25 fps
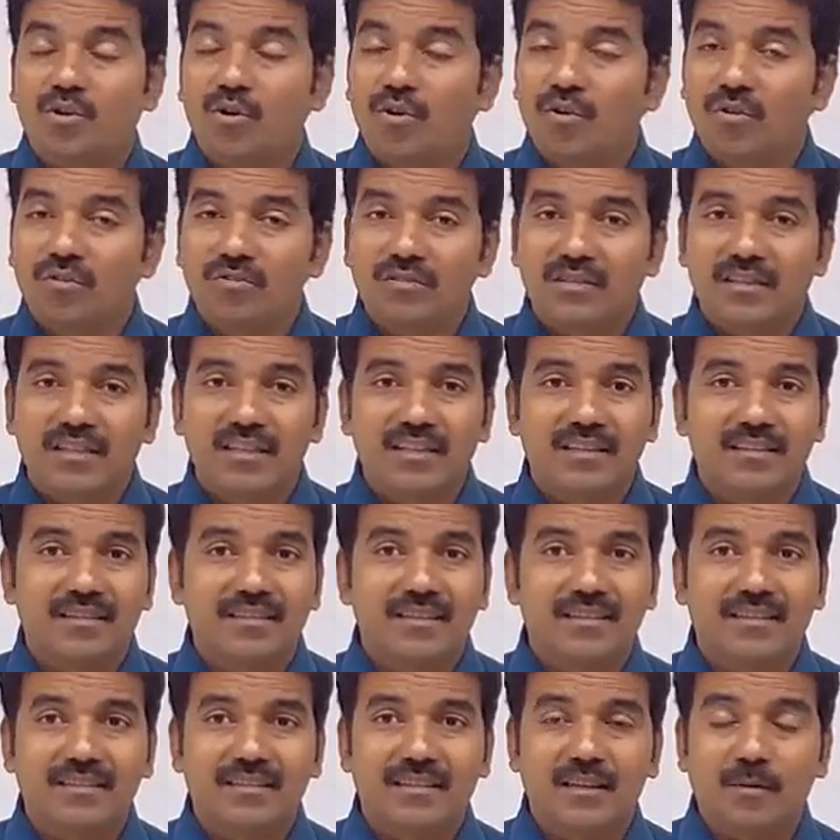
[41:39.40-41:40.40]
don't
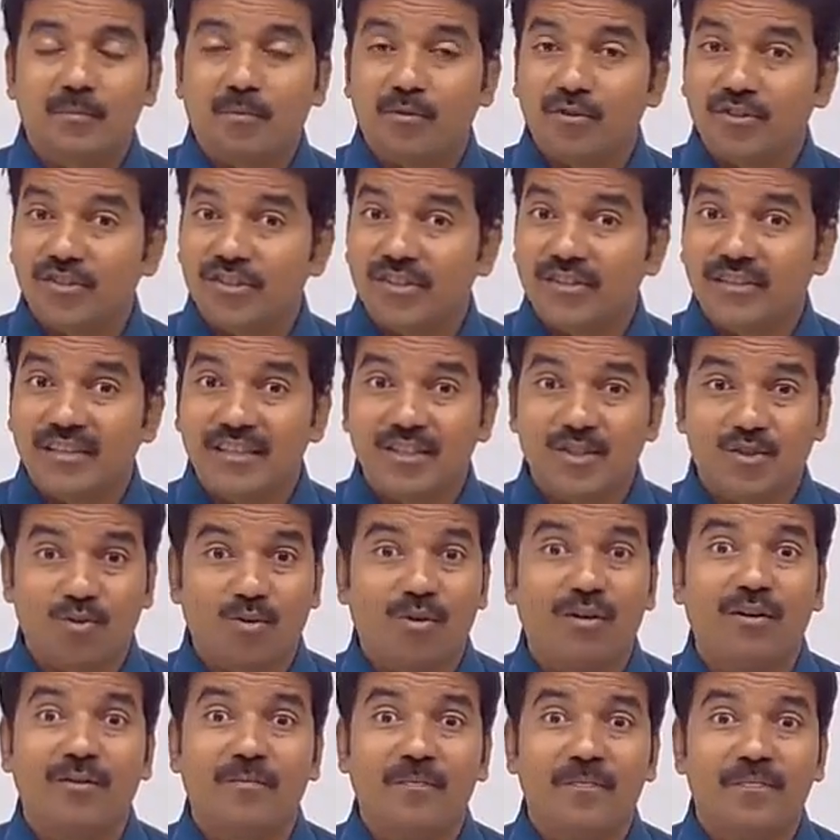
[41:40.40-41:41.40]
think that the procedure is
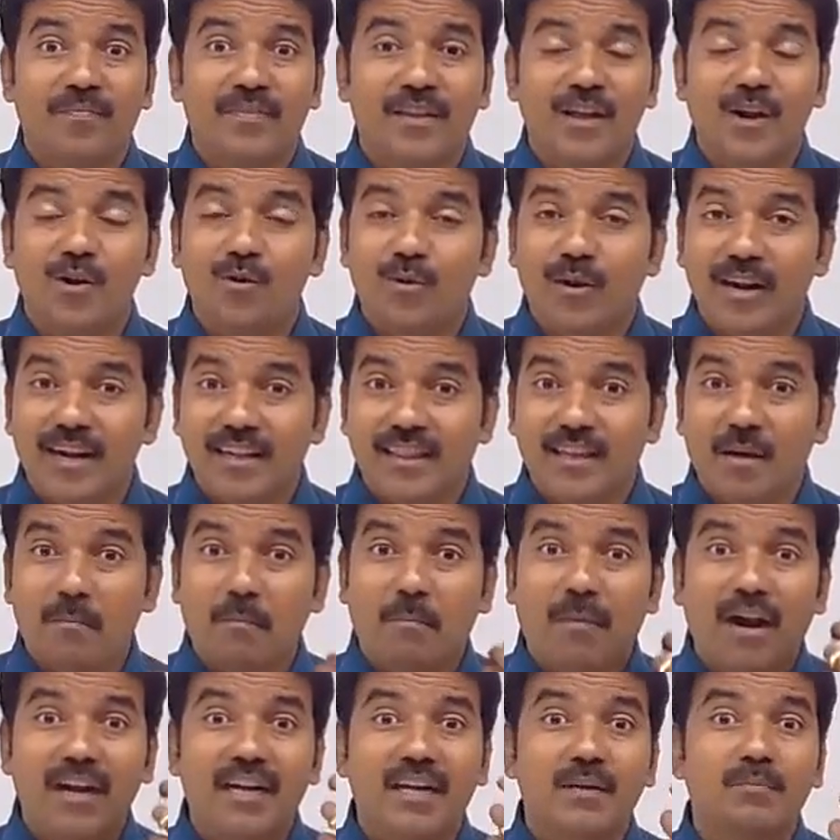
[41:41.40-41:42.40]
wrong. Look at the
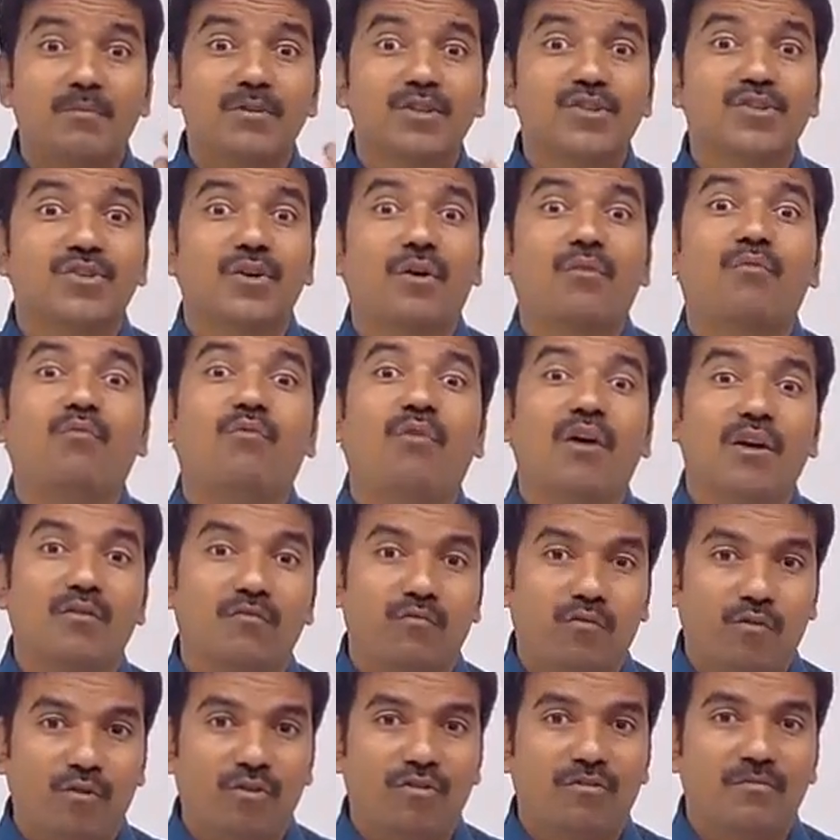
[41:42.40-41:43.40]
multiples of
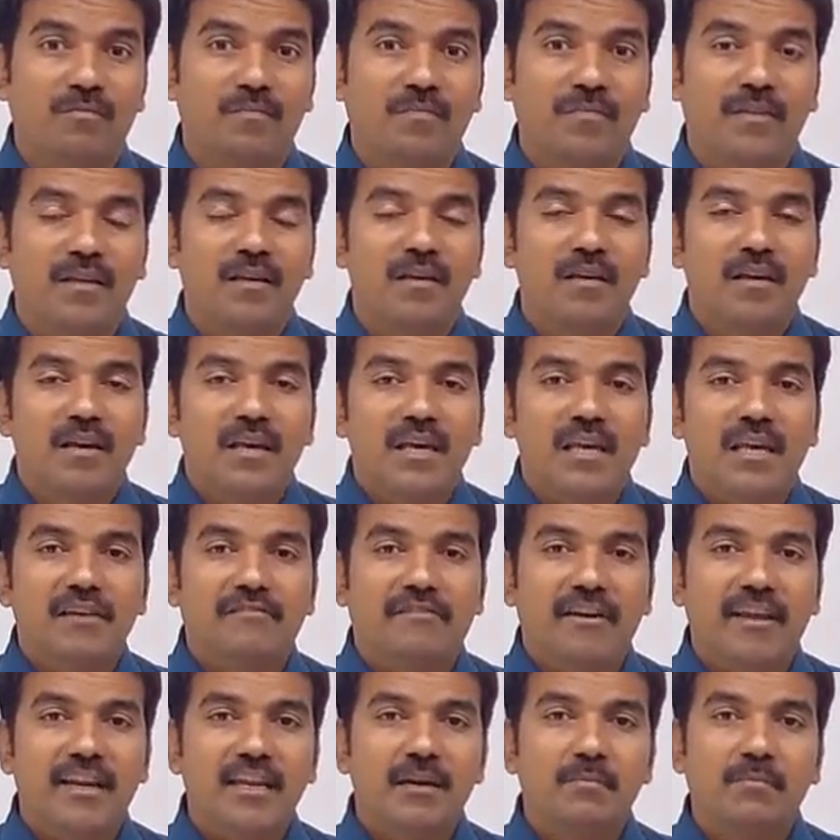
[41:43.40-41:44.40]
1, 4.
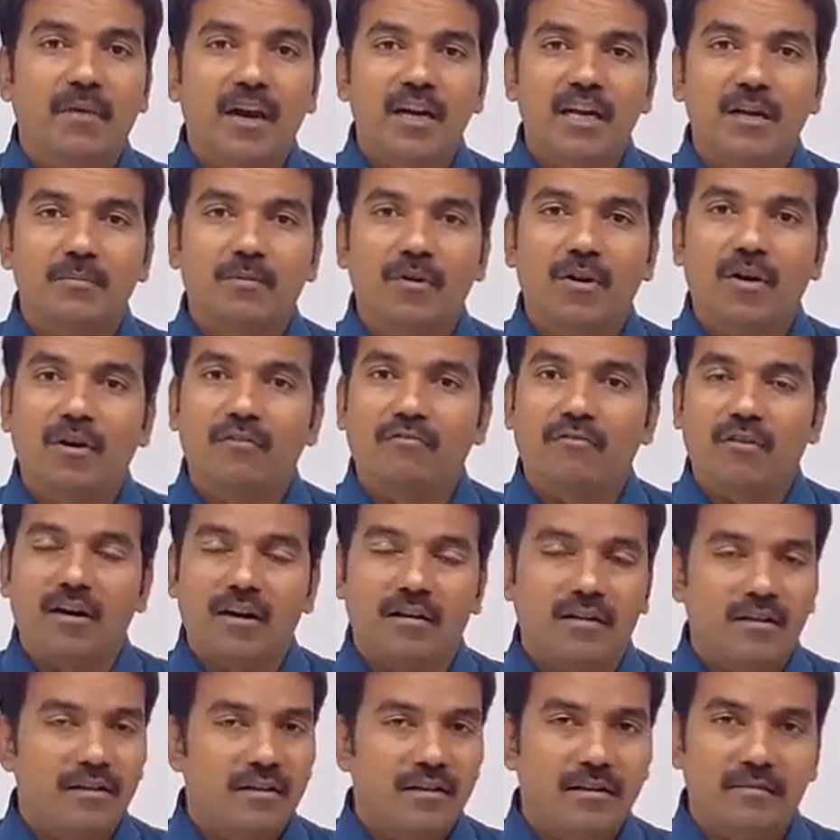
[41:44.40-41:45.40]
If any multiple of
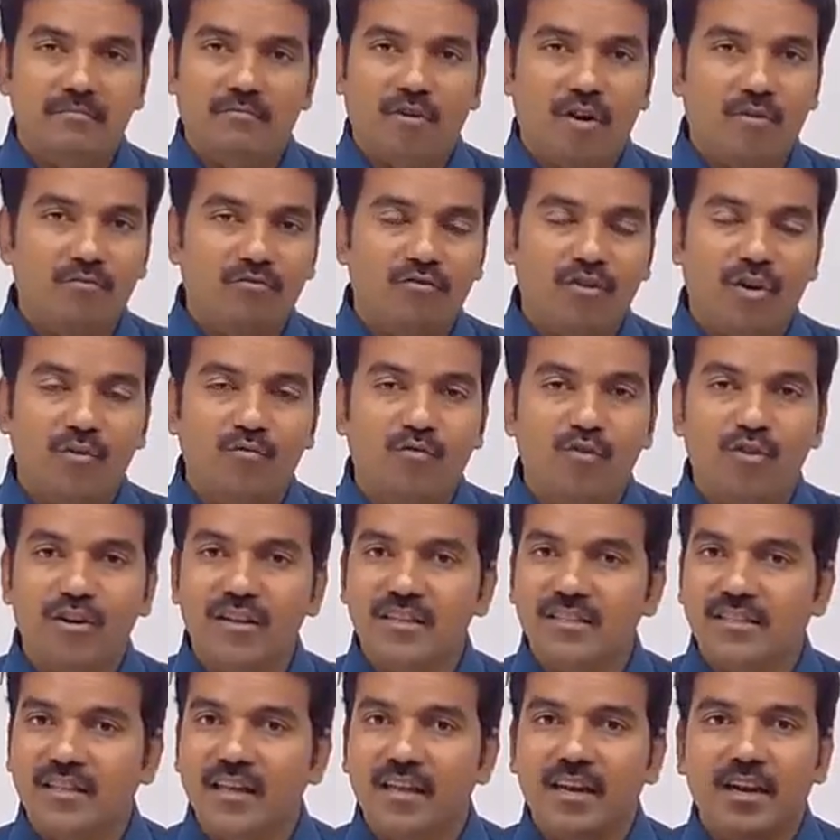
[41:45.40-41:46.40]
1,
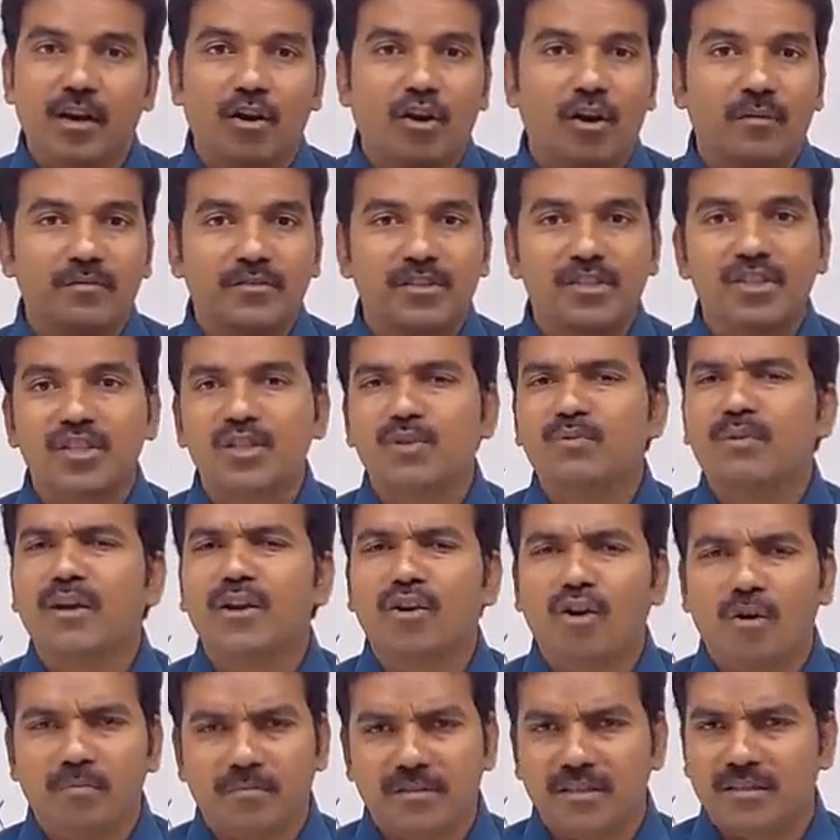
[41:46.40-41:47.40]
4 is there in options, you
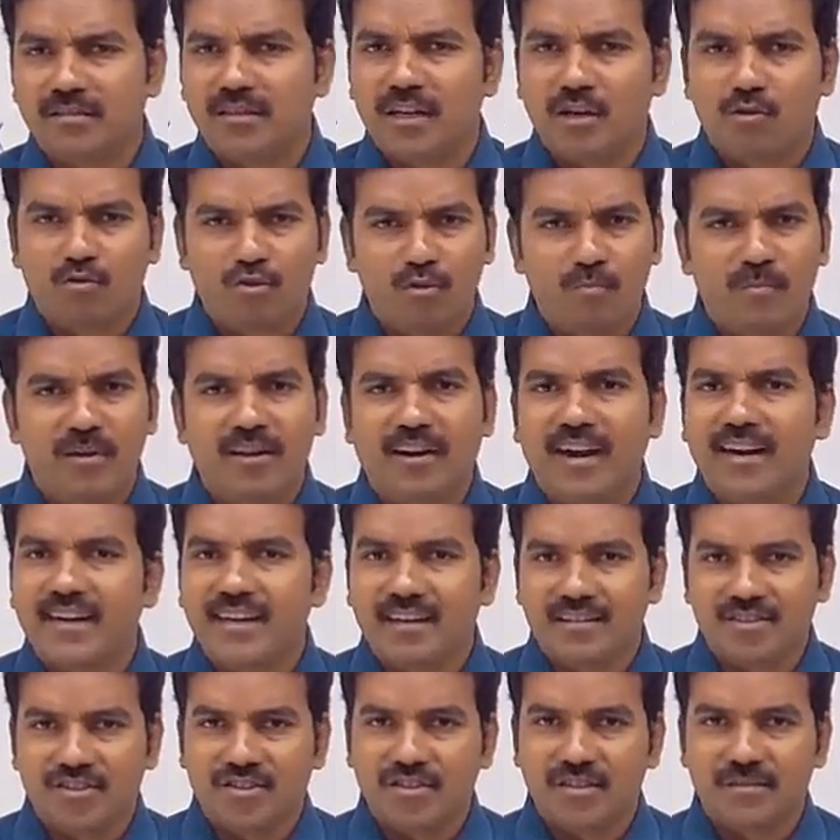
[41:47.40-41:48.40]
can opt it. That could be a
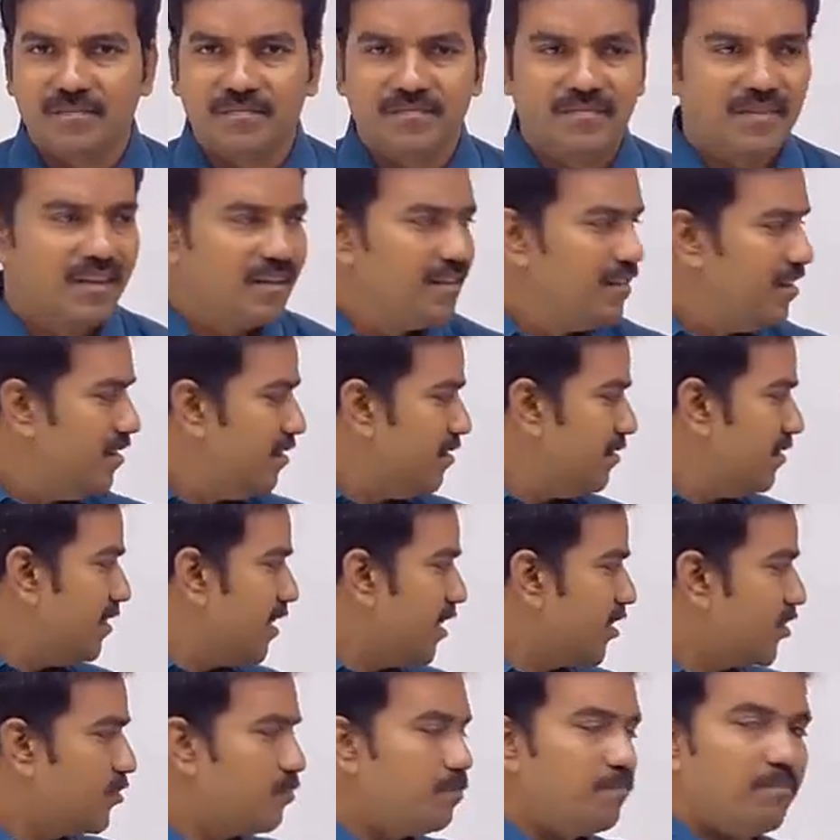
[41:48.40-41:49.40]
right answer.
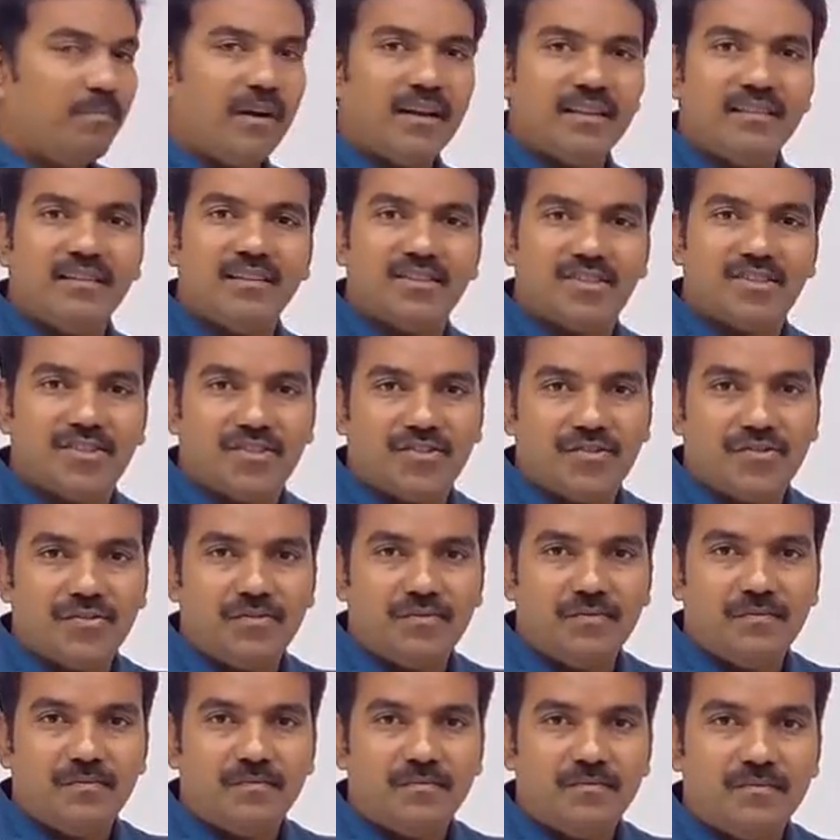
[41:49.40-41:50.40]
Just by this.
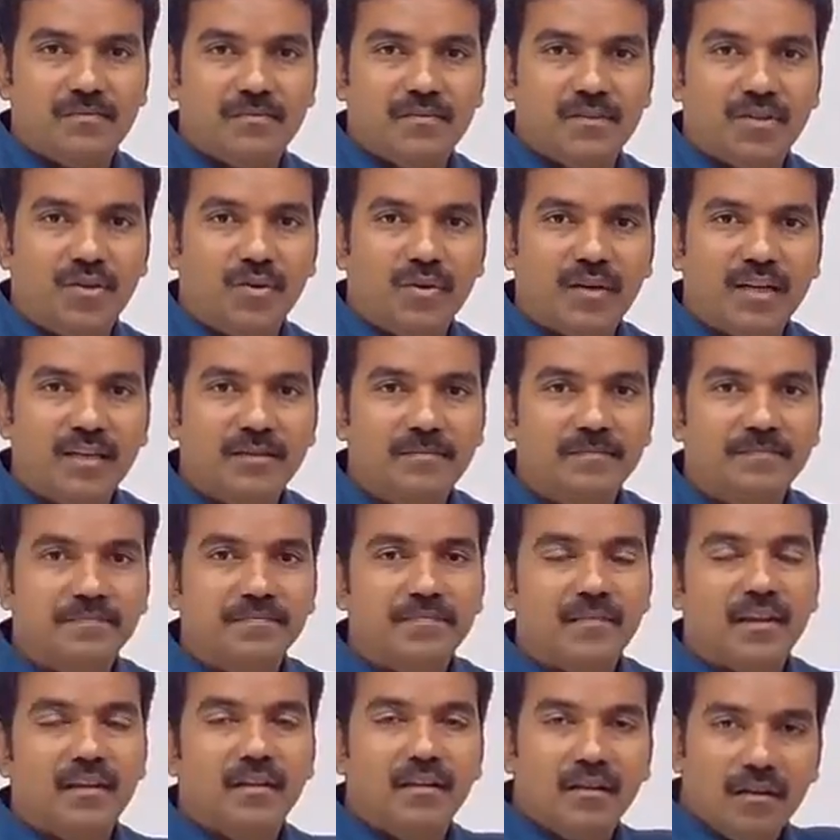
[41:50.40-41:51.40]
Okay?
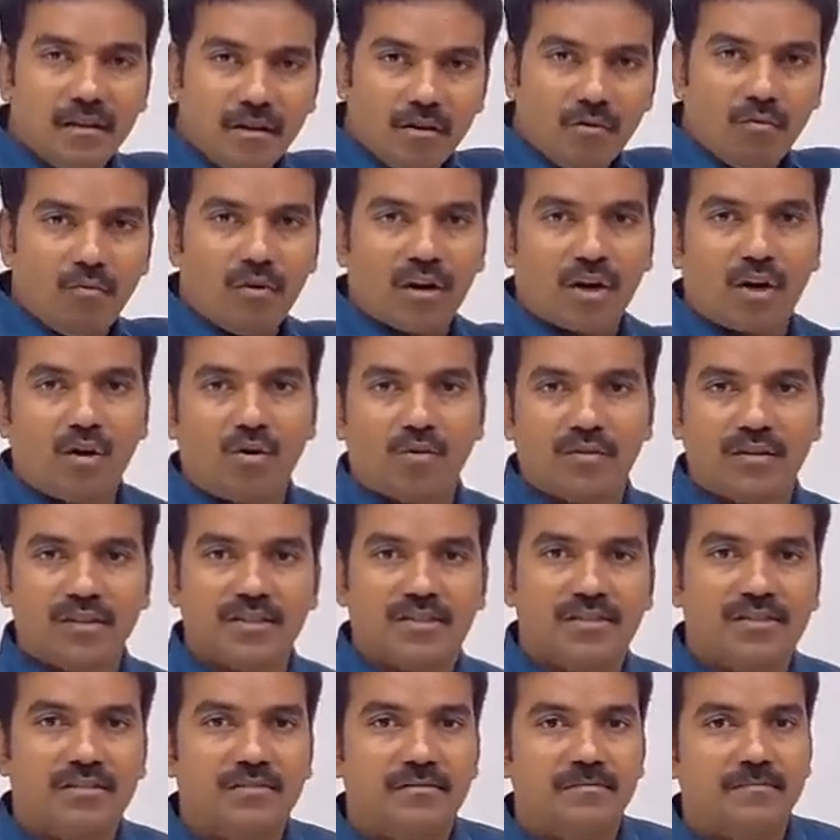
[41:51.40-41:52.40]
Work out
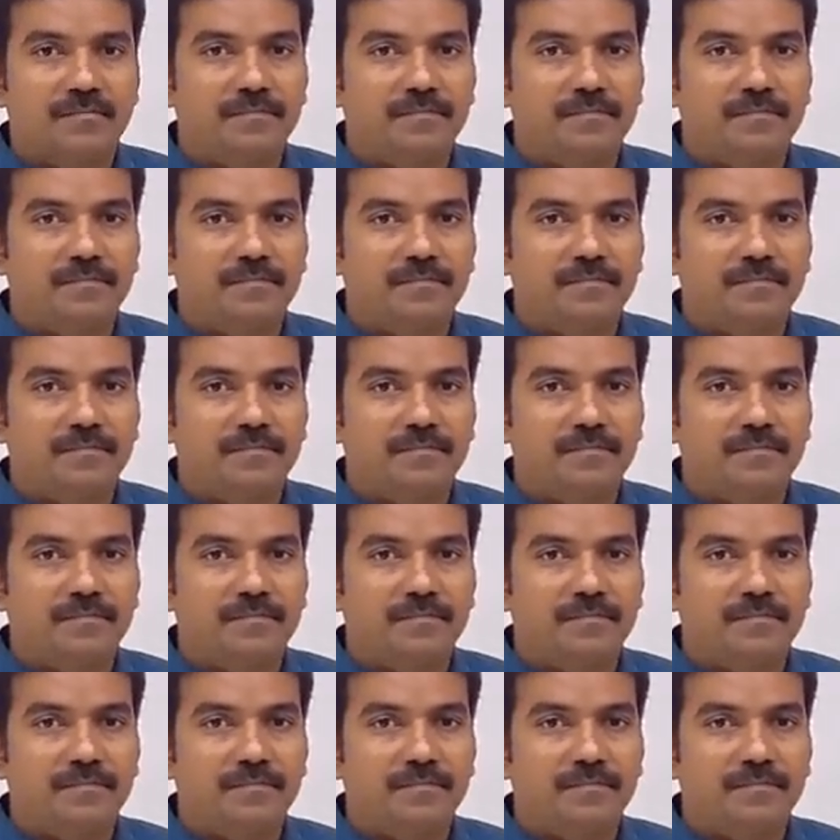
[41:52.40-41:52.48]
this.